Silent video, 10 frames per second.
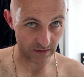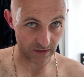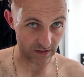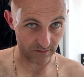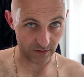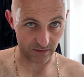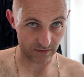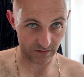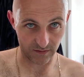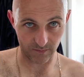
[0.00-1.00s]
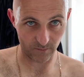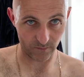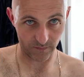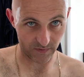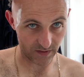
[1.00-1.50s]
careful,
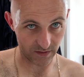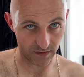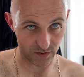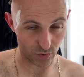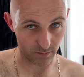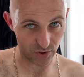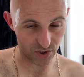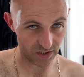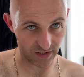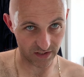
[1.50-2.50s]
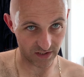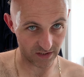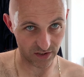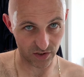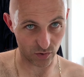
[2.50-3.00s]
there's not much slickness in
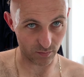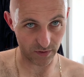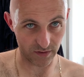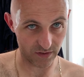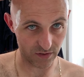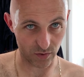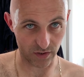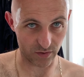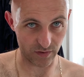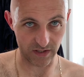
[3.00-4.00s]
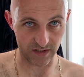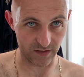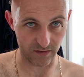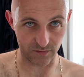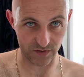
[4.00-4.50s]
this soap. Not a great
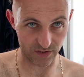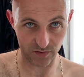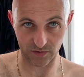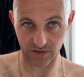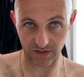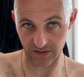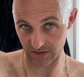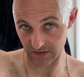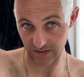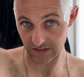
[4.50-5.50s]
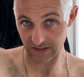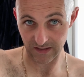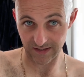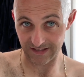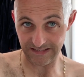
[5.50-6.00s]
deal of residual slickness.
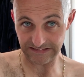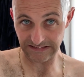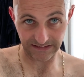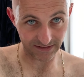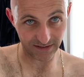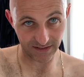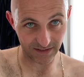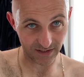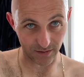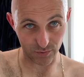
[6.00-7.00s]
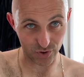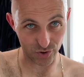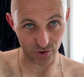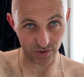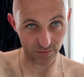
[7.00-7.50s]
That was
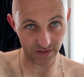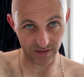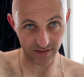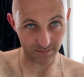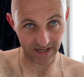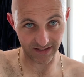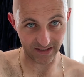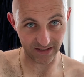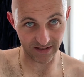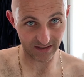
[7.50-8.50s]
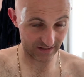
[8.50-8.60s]
juddering like mad there.